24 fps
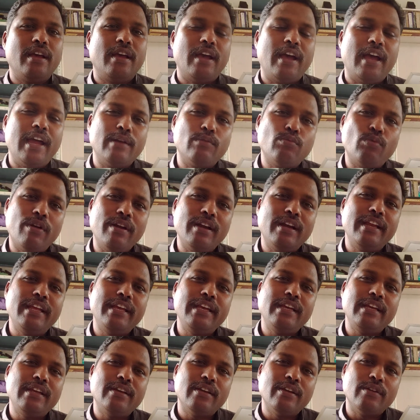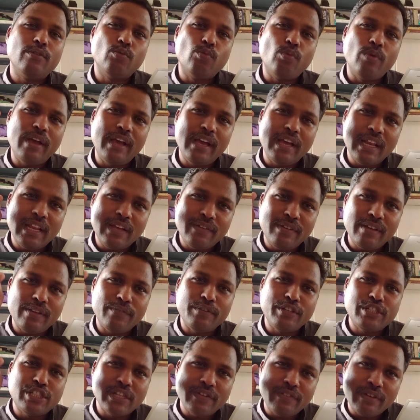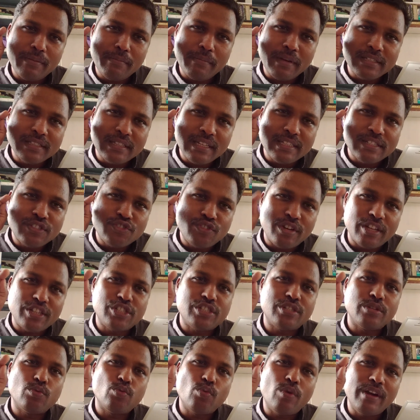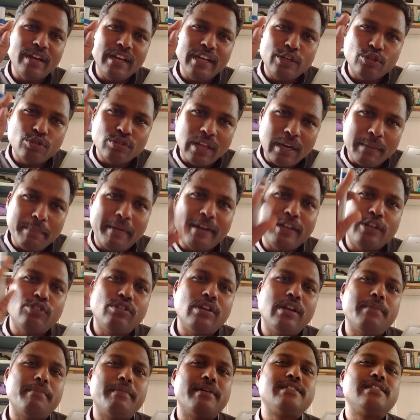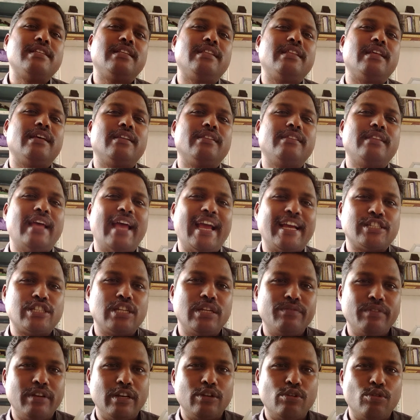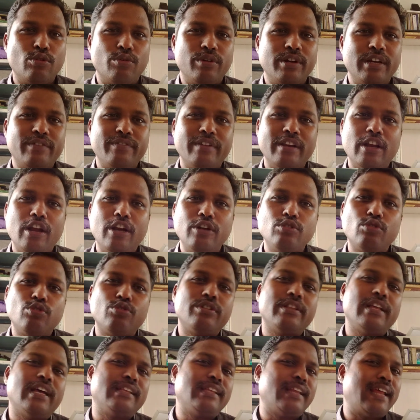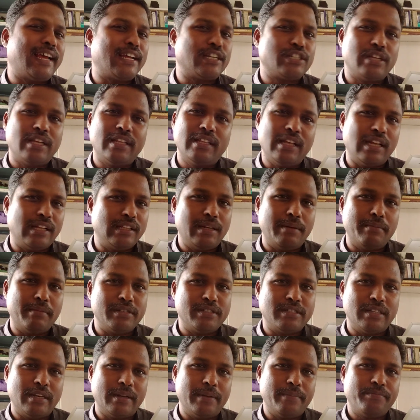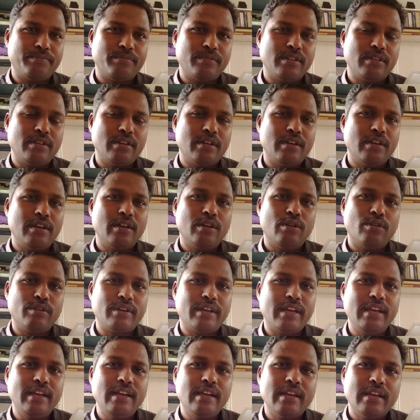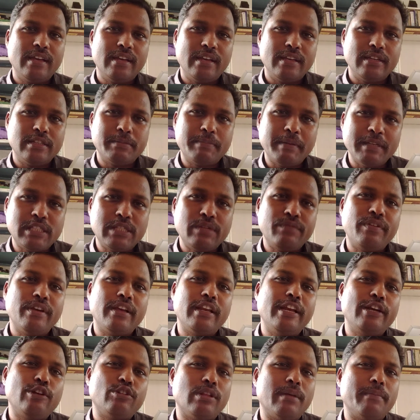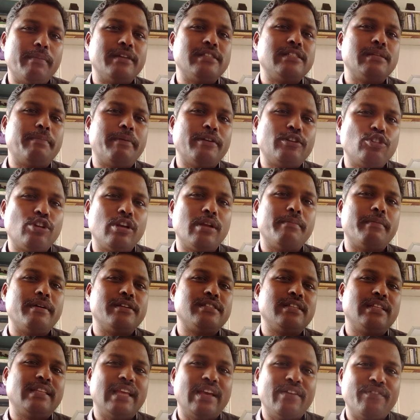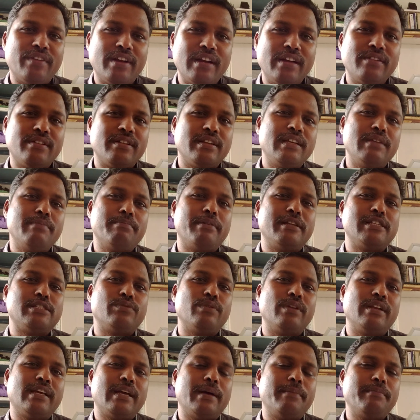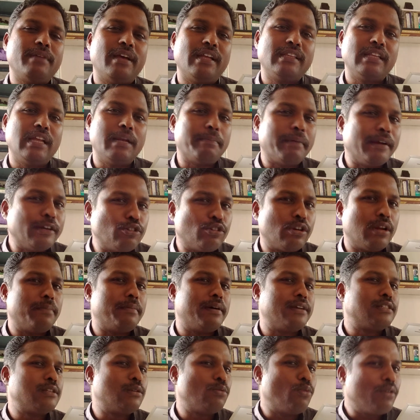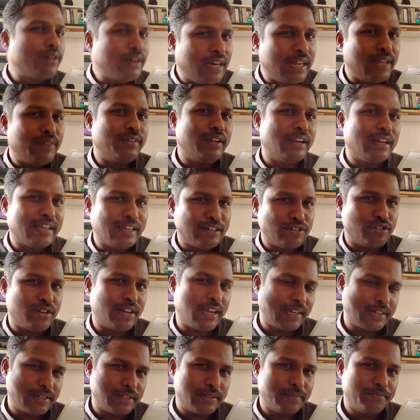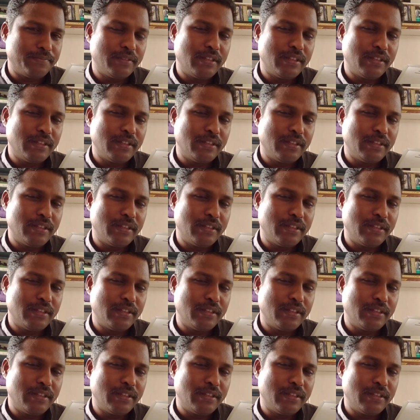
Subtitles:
And only whichever muscle is stretched, only to that particular muscle the action will go. It will not go to the other muscle. Okay? Specifically to the muscle, particular muscle, the efferent impulse will come and that particular muscle only will contract.